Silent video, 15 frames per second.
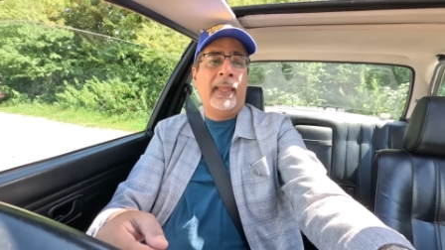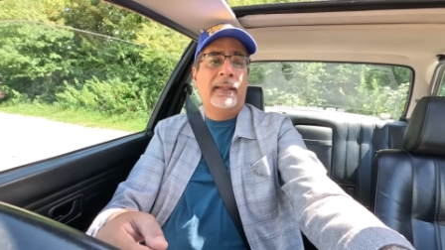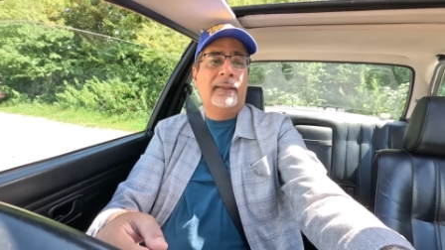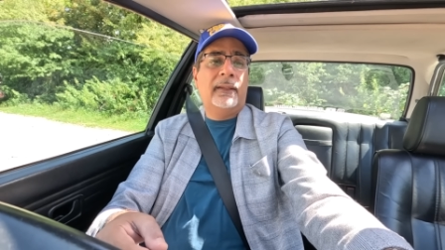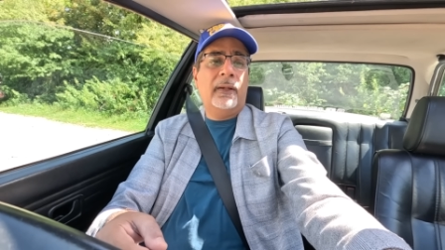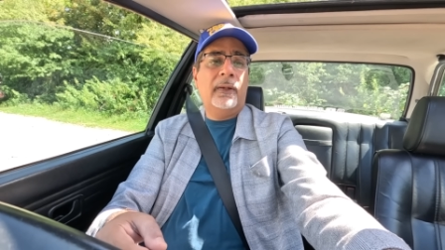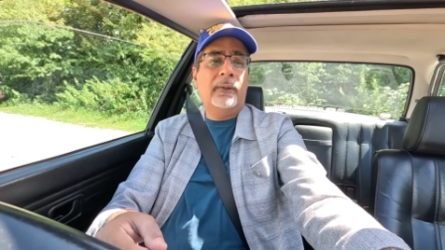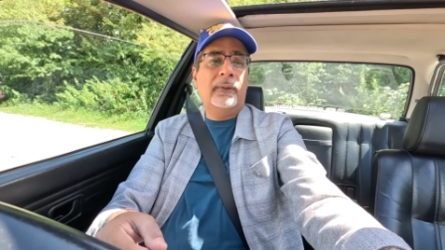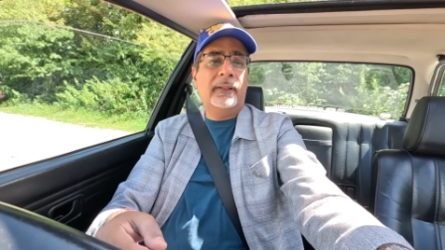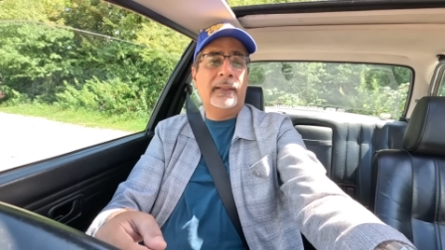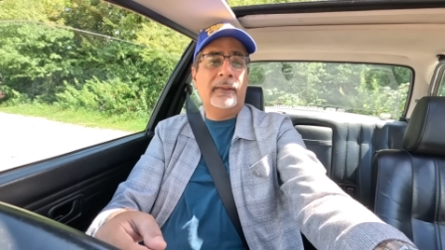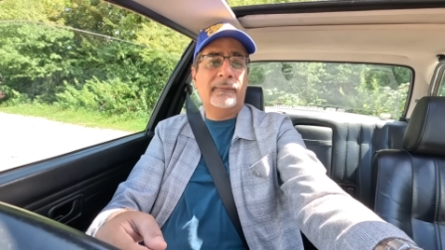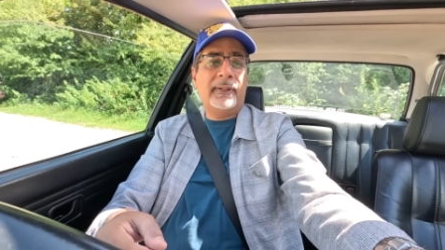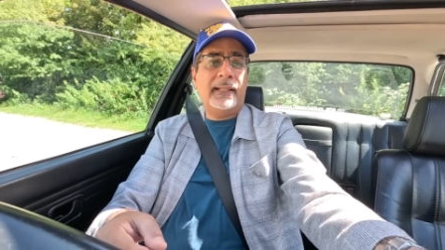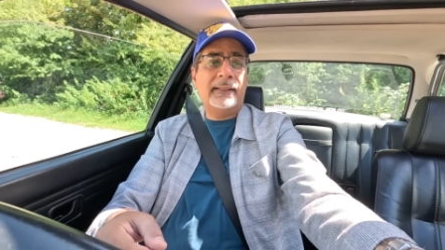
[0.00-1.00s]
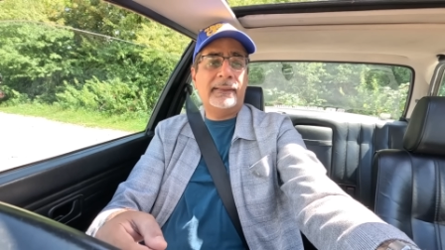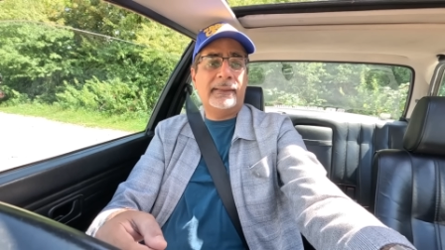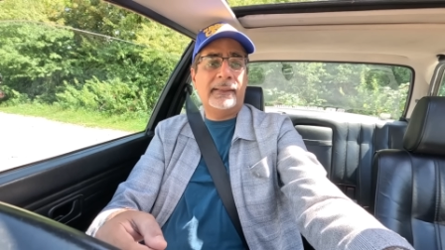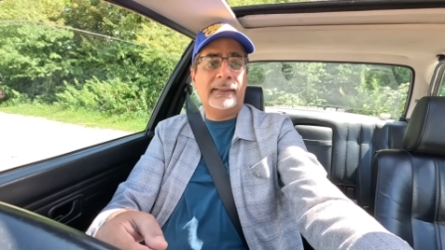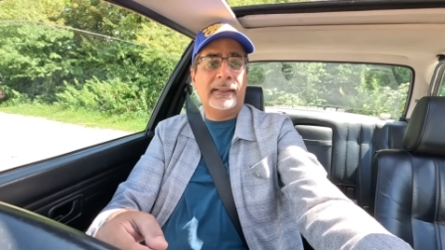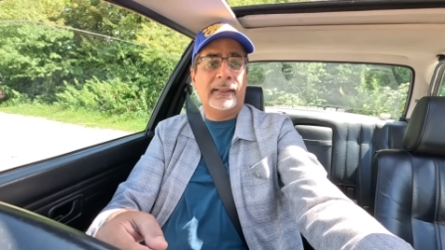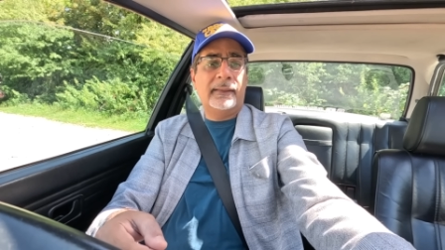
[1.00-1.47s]
So the reality
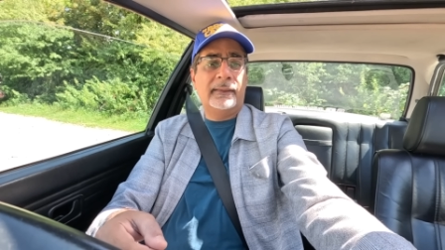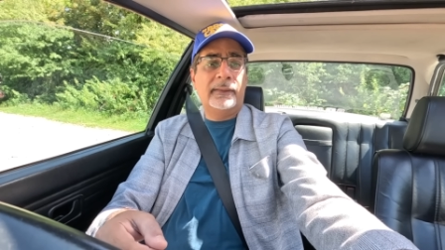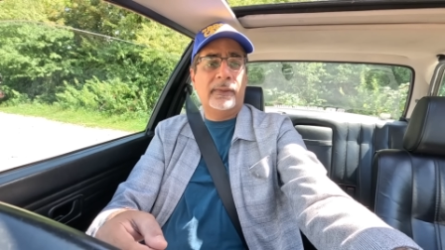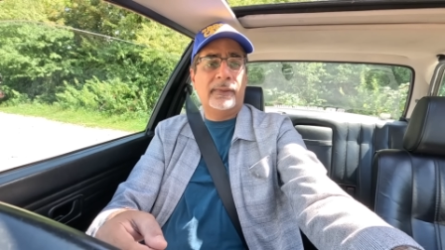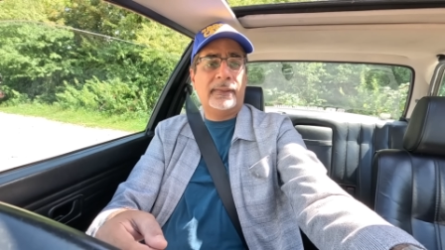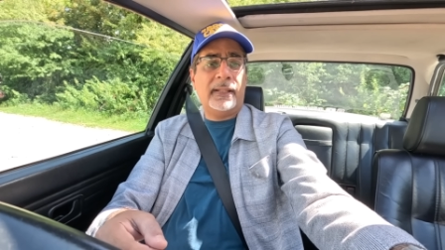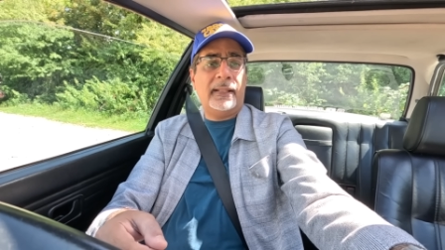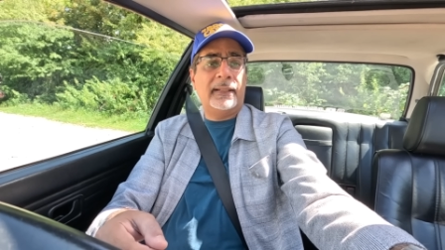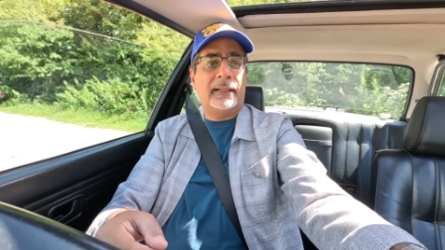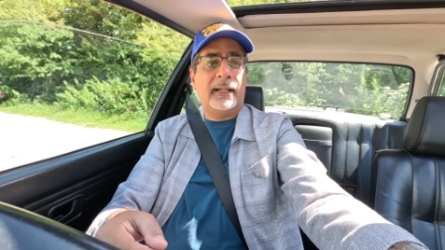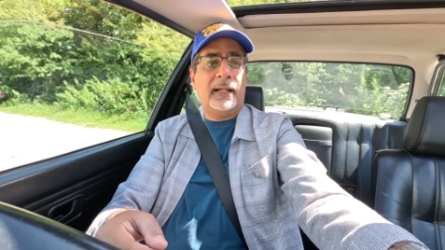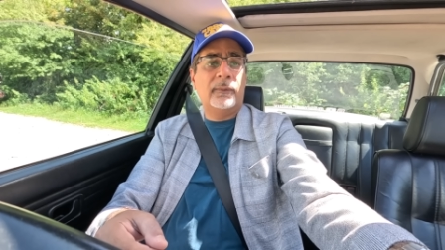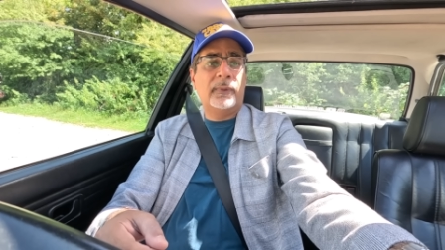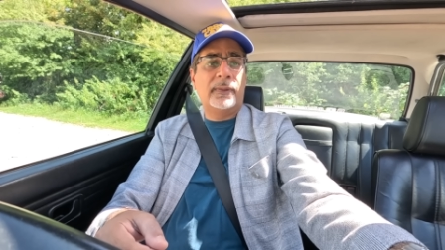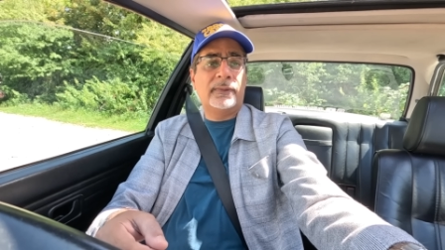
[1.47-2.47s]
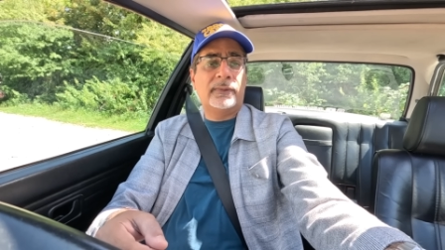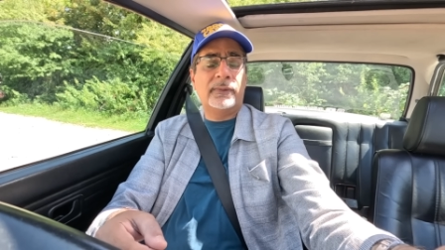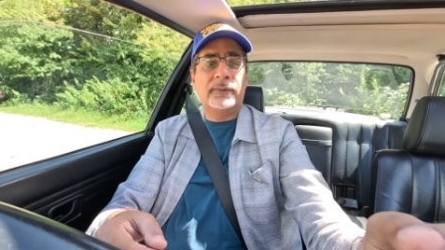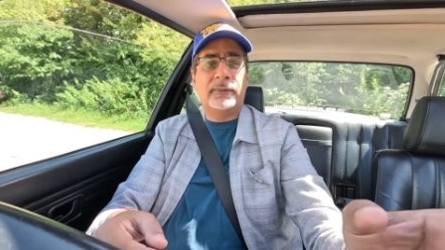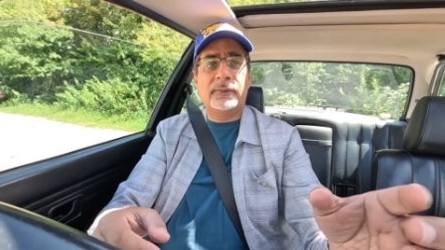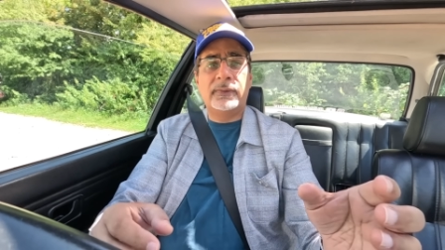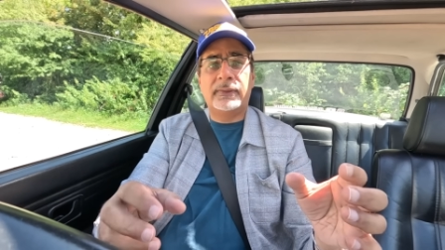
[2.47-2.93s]
here that, you know, Sadiq Khan wants to
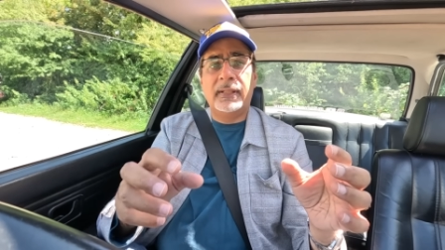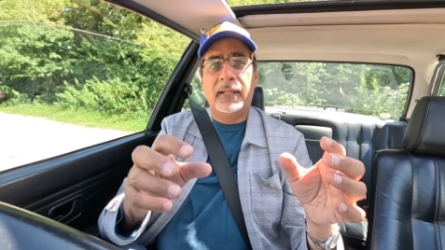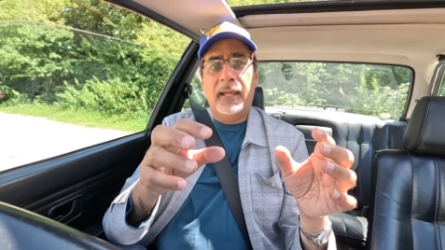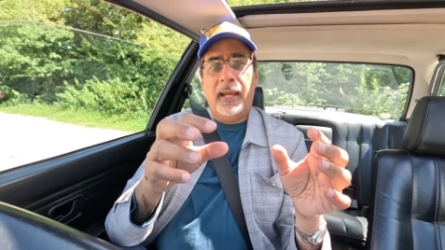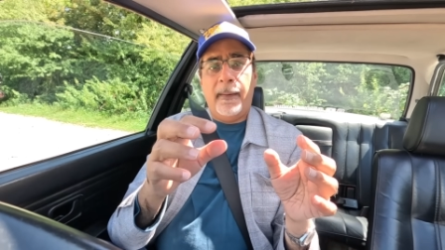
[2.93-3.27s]
introduce